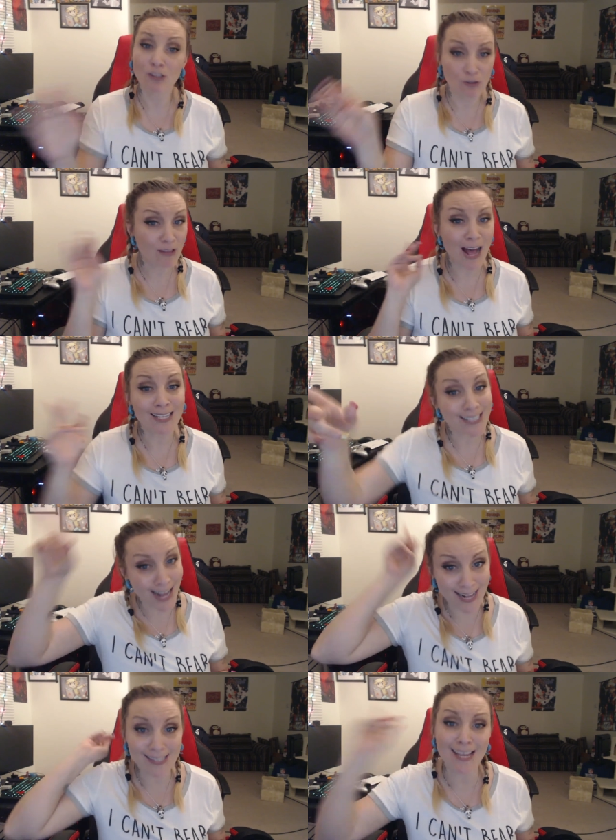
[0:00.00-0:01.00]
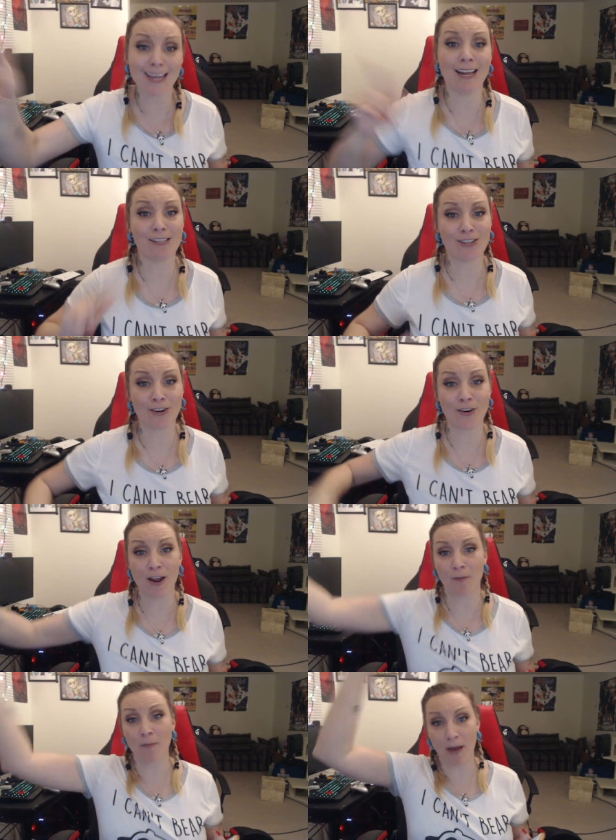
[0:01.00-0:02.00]
2018
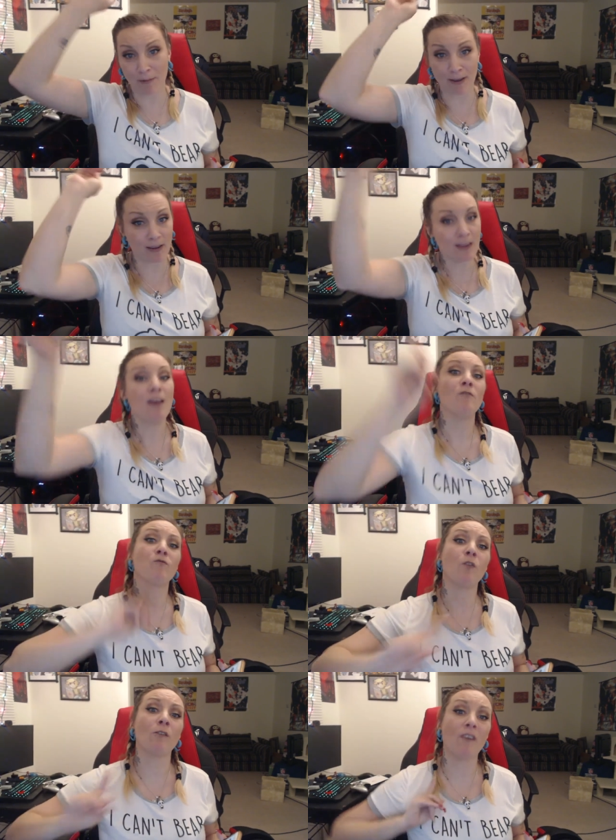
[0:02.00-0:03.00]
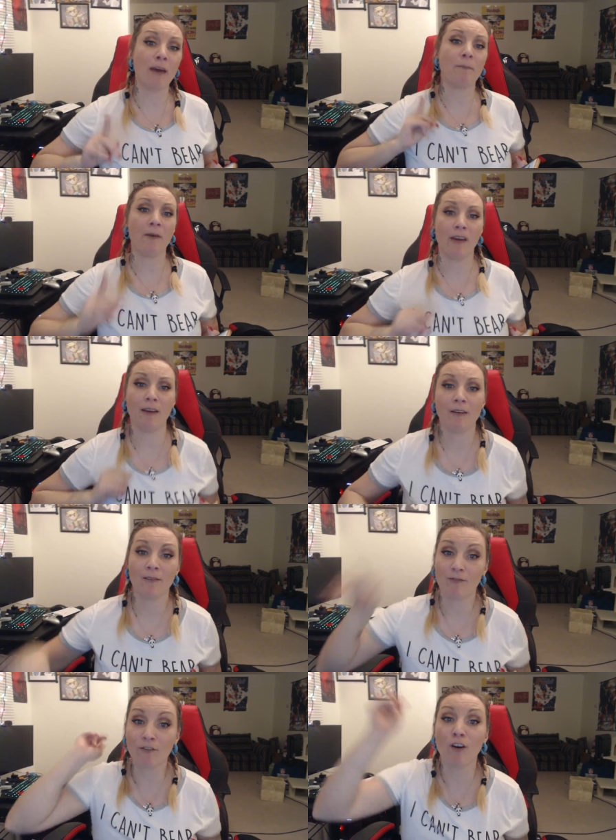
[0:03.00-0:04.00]
Instagram, baby, for vaping,
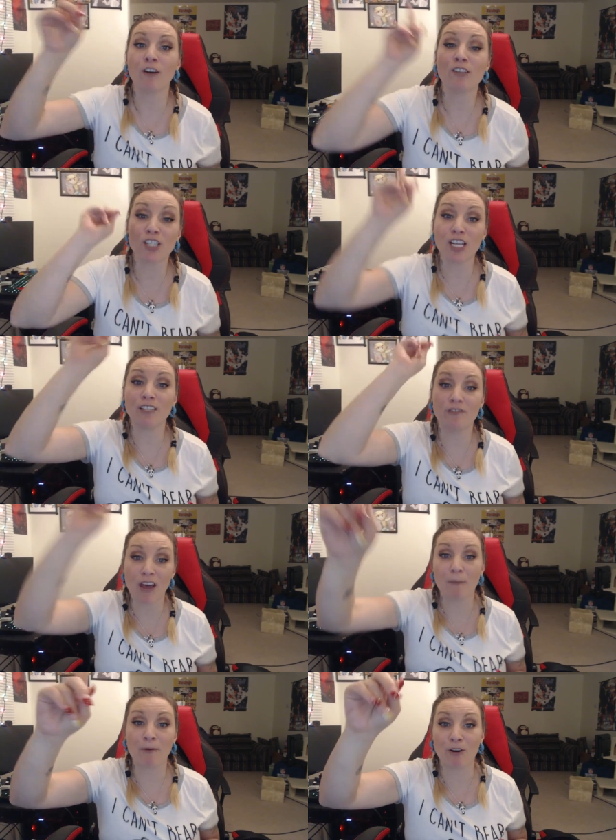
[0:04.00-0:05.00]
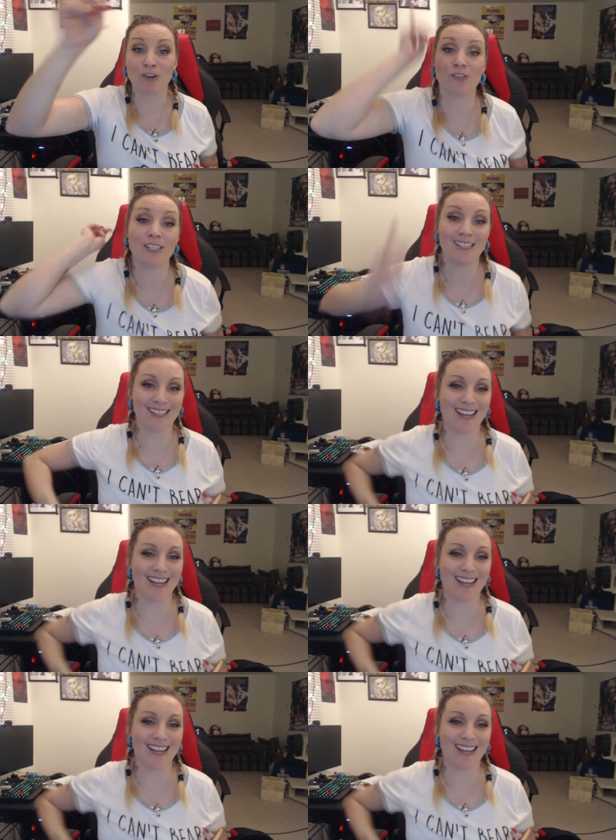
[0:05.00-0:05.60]
for just vapors.